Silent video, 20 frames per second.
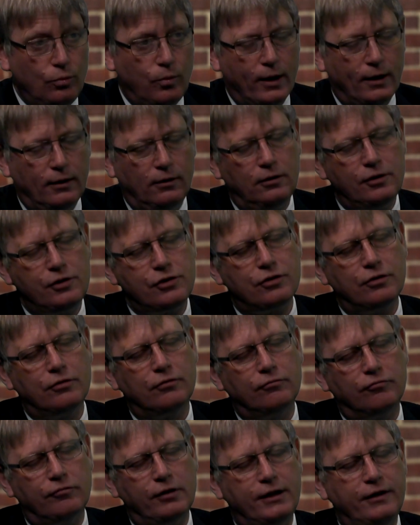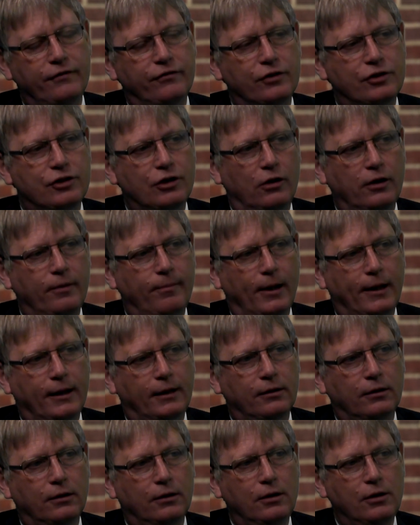wells ready for tieback.
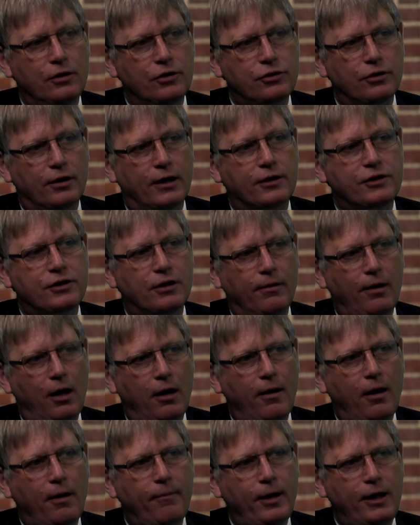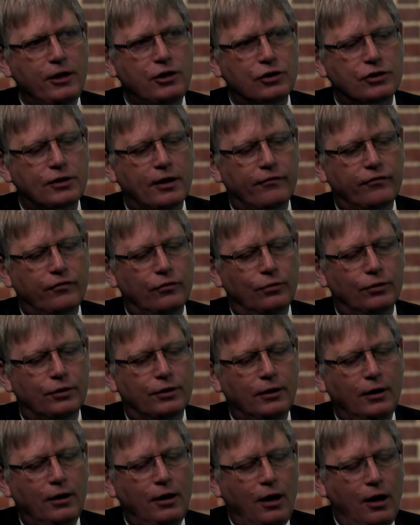So that's a major step forward.
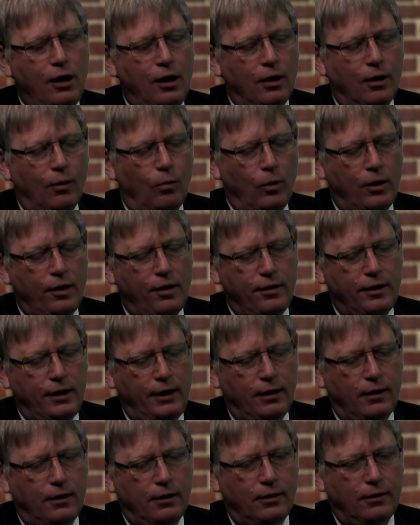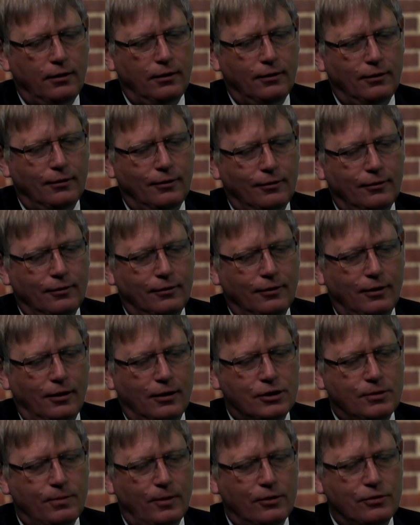One of the, I
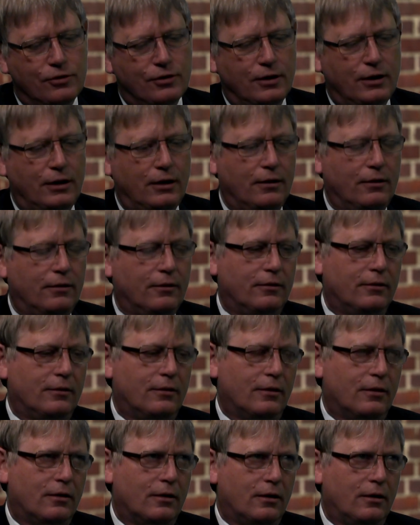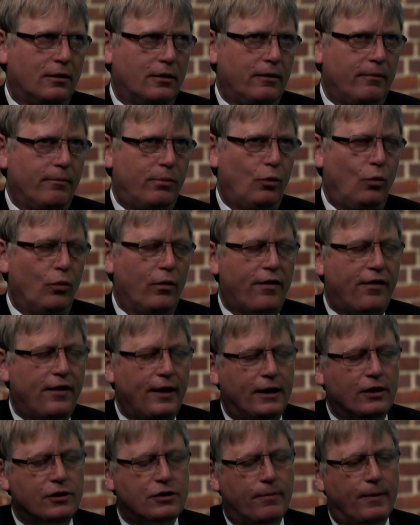suppose, the important
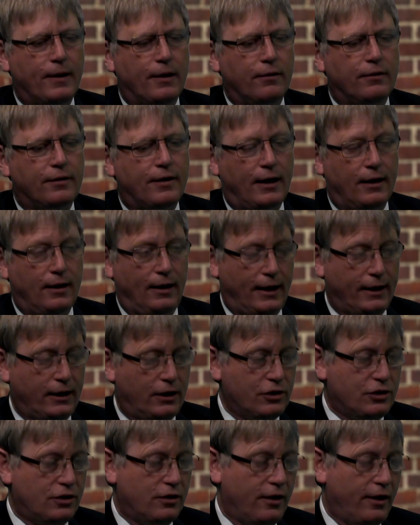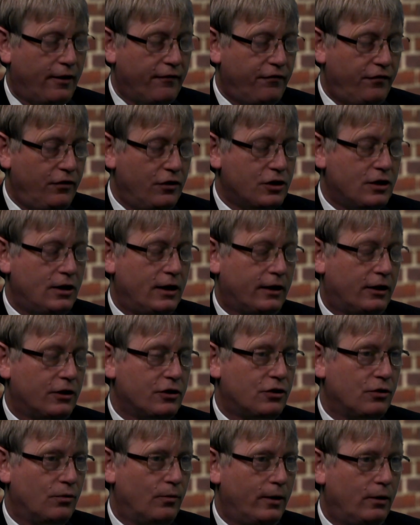things about that Lancaster, that first
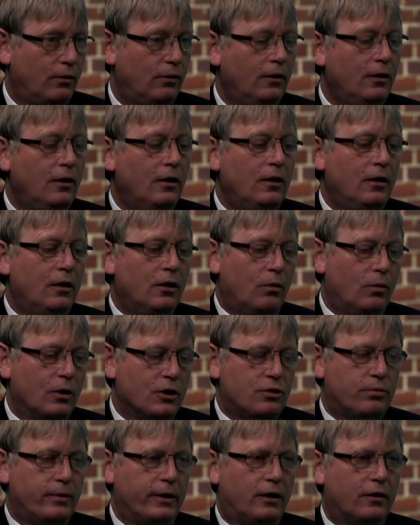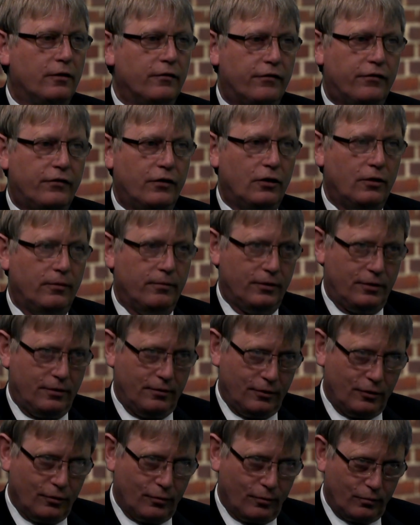Lancaster well, once we confirmed
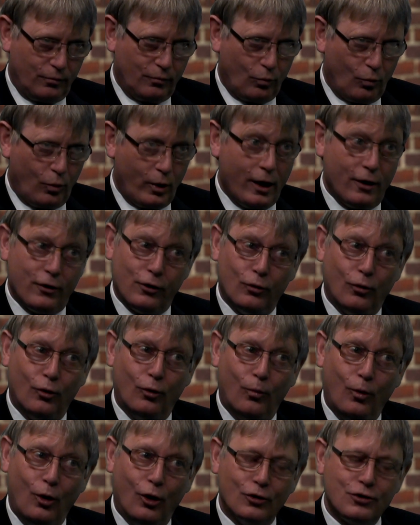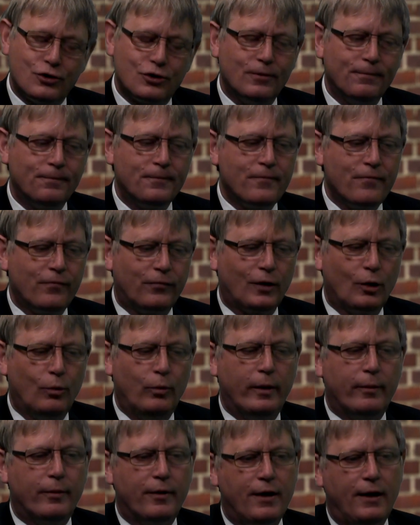that where the oil was,
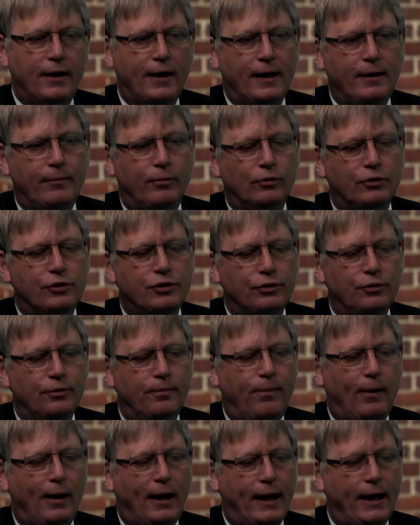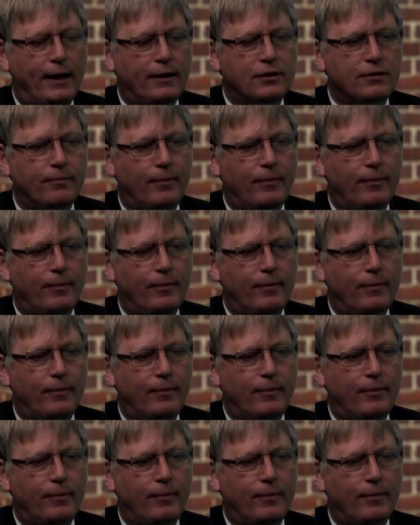we were then able to plan to